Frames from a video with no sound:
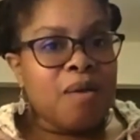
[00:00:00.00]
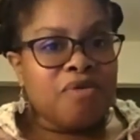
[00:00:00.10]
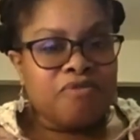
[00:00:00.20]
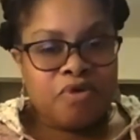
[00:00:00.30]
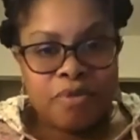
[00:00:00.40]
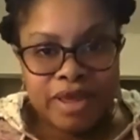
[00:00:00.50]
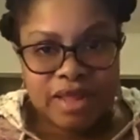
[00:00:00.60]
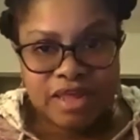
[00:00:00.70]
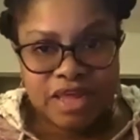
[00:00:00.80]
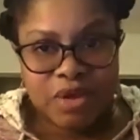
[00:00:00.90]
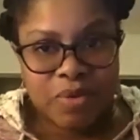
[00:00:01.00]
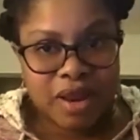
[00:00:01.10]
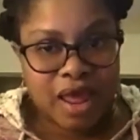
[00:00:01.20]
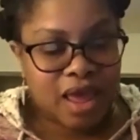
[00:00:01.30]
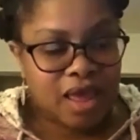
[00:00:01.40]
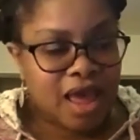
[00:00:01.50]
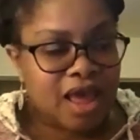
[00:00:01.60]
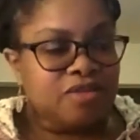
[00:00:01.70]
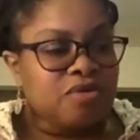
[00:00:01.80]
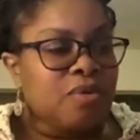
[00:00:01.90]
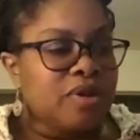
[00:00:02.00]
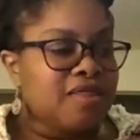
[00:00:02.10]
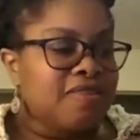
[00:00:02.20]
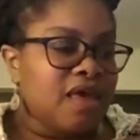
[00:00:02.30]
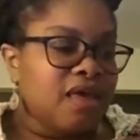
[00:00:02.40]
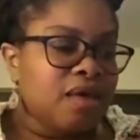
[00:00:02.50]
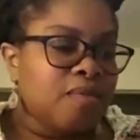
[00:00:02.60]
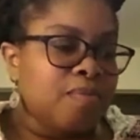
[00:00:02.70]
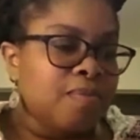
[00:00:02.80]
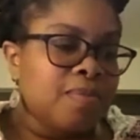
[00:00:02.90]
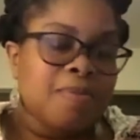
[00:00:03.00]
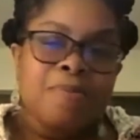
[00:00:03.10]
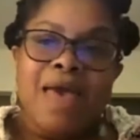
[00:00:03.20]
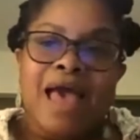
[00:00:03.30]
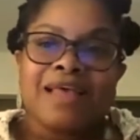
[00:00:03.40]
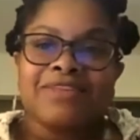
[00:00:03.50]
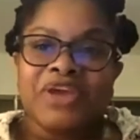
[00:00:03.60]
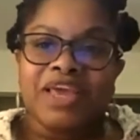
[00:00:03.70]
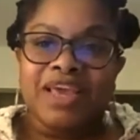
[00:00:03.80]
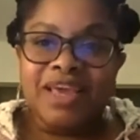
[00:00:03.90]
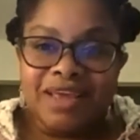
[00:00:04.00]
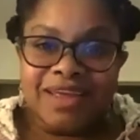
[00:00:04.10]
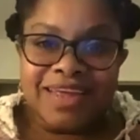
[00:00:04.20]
Before we get to Q&A, I do want to thank Pastor E.